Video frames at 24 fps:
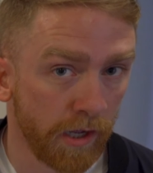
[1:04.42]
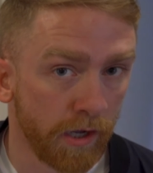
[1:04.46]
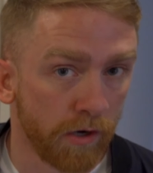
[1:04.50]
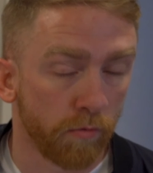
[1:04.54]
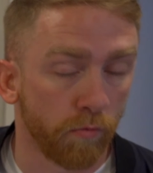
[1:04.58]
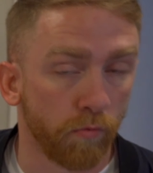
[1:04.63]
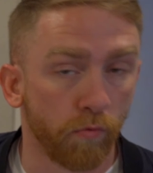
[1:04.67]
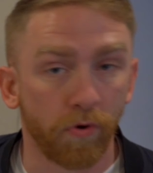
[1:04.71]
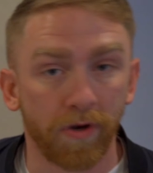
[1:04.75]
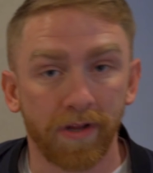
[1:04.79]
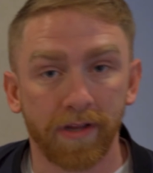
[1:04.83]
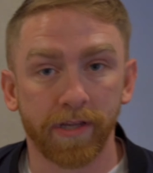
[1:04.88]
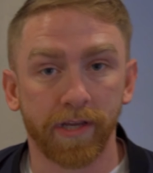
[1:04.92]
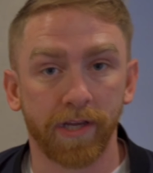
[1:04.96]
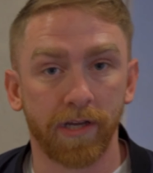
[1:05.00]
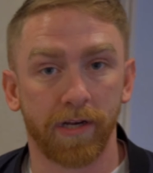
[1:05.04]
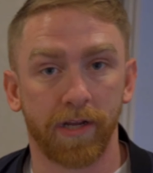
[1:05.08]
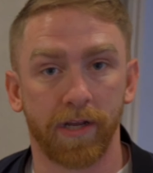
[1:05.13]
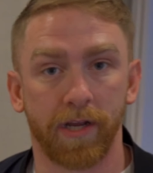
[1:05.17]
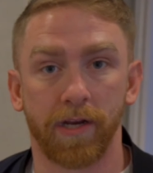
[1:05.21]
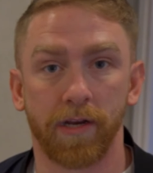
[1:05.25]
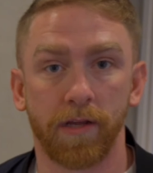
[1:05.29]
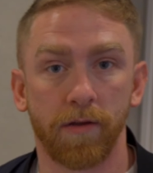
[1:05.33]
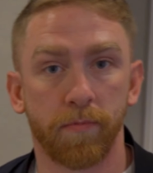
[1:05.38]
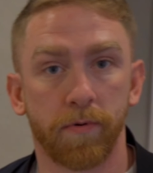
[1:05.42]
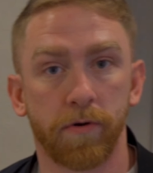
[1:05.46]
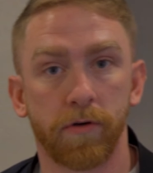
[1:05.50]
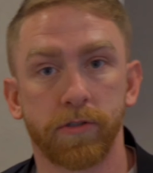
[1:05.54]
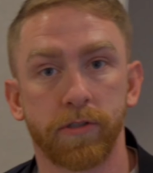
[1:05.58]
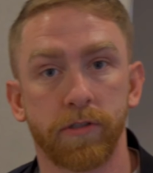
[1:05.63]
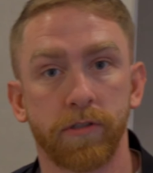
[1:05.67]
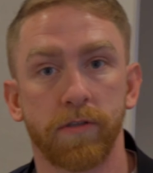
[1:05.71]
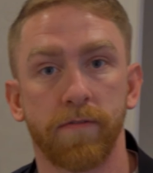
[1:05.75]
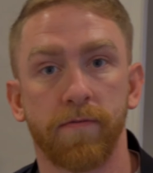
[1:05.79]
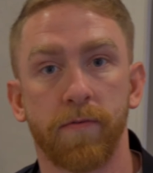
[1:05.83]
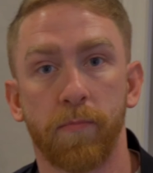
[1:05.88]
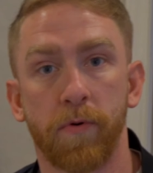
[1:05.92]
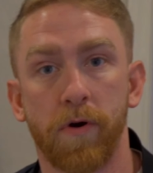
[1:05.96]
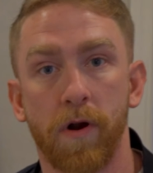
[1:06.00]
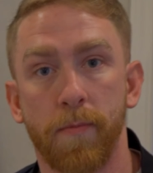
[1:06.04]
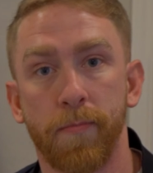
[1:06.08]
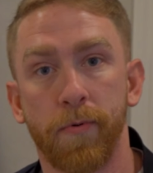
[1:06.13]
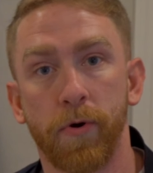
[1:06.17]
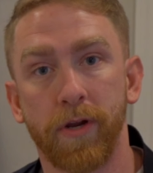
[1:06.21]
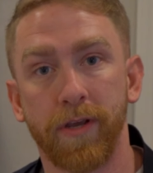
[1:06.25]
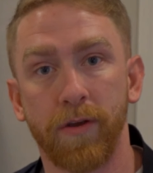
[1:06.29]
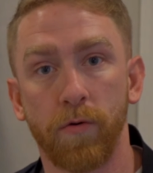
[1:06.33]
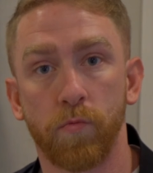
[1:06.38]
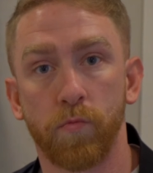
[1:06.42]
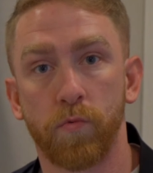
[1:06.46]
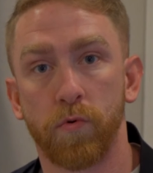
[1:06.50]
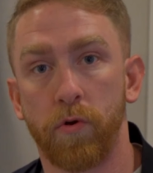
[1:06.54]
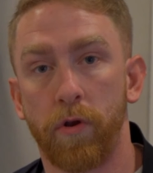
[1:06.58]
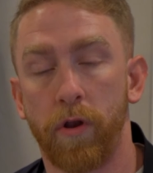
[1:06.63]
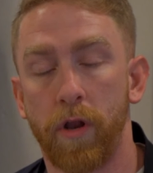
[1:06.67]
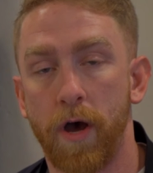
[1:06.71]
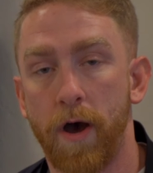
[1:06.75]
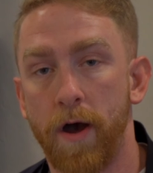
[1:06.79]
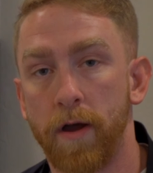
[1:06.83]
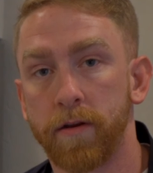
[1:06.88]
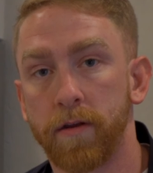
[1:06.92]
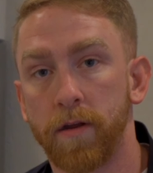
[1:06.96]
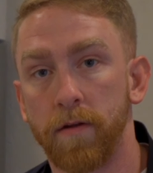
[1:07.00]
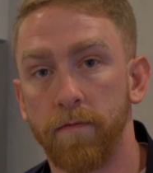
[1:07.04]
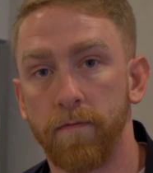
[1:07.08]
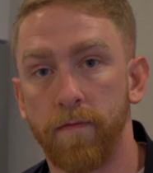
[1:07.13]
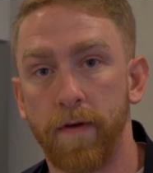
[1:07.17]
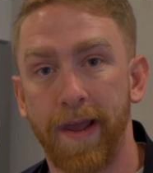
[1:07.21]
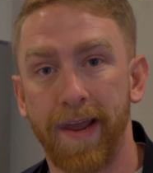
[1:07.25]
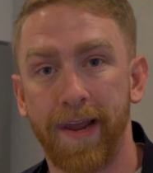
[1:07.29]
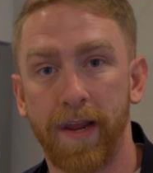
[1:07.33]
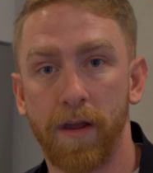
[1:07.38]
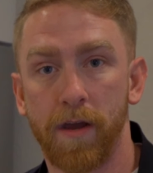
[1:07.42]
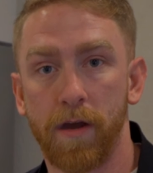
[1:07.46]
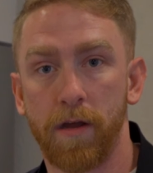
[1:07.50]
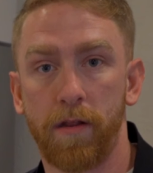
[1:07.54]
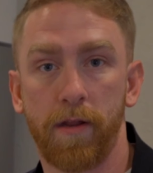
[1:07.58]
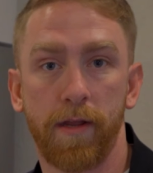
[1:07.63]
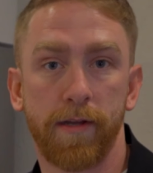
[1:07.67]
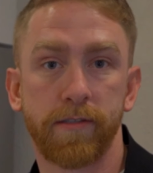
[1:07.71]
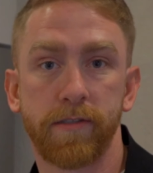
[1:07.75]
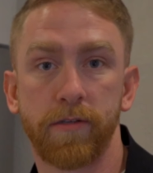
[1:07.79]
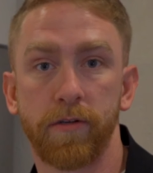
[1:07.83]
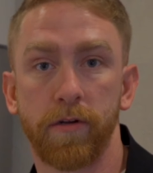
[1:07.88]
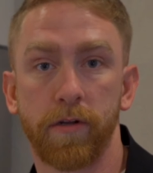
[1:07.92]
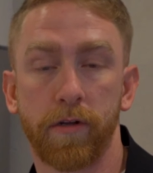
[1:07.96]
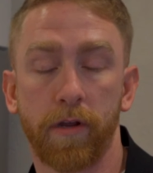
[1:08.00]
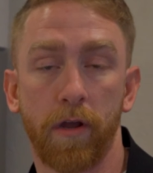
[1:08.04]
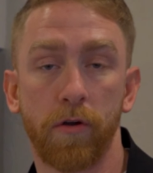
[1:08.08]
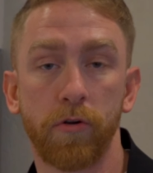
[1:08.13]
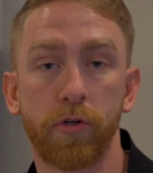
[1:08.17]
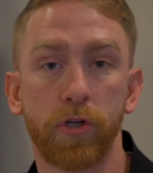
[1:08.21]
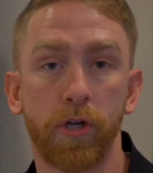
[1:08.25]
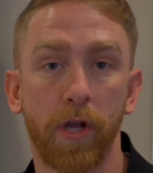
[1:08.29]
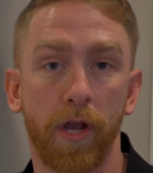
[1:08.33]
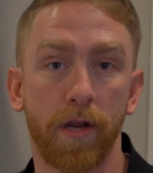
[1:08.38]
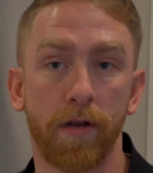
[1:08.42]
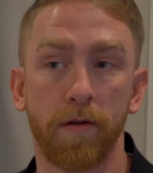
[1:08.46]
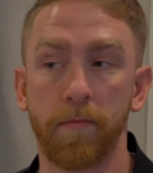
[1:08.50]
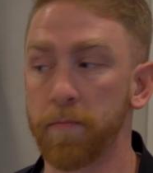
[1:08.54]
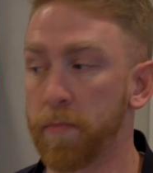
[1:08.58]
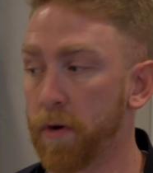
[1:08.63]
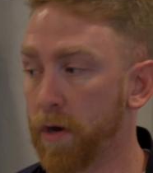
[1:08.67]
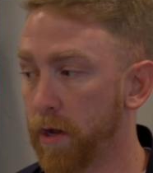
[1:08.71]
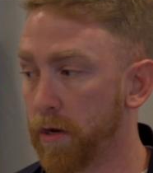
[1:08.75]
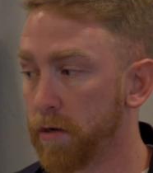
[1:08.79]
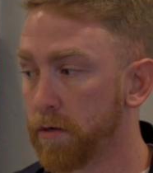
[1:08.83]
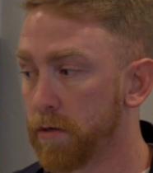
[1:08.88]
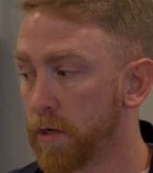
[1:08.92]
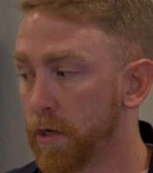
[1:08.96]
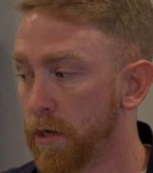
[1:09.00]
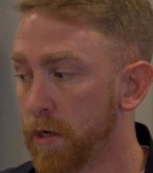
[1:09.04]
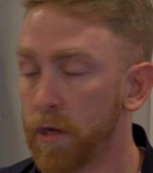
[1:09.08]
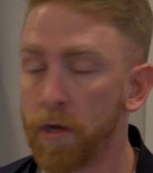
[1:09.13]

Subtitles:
really in any purchase of a property, will not convey unless you negotiate, but